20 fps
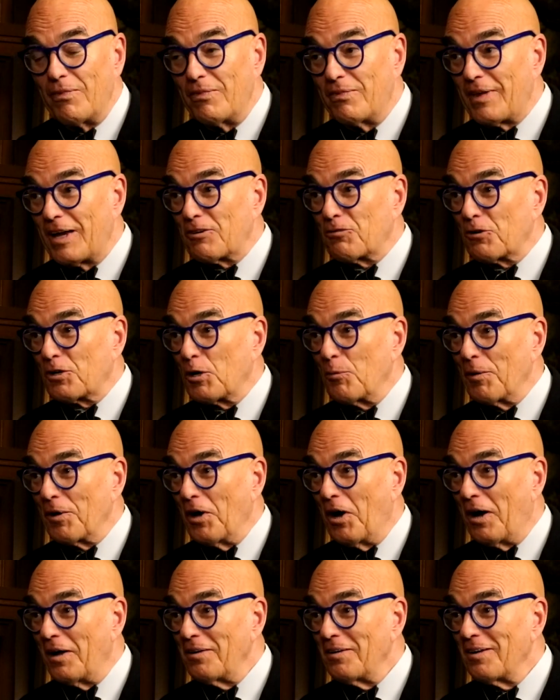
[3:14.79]
Thanks for coming
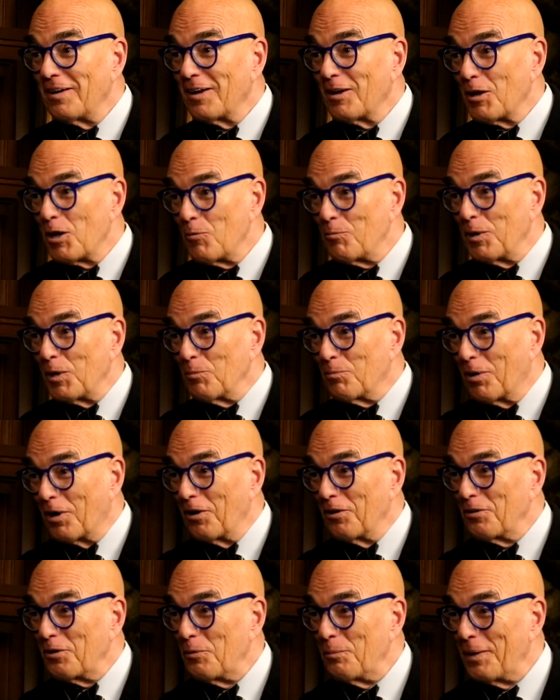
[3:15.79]
on and being part
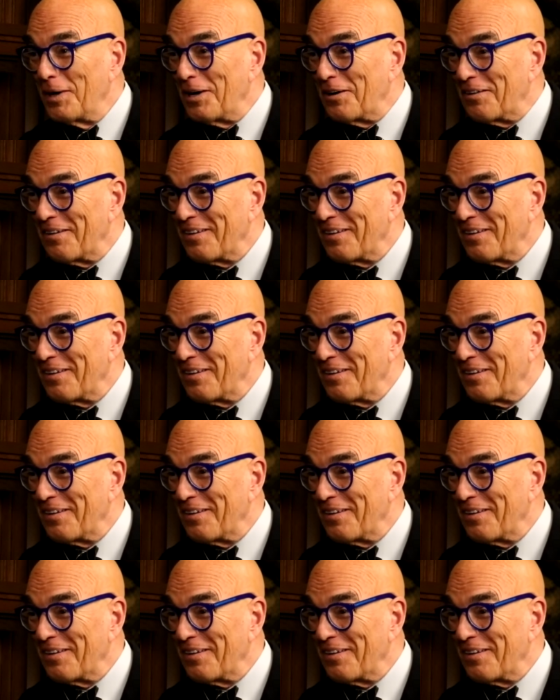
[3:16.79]
of the debate.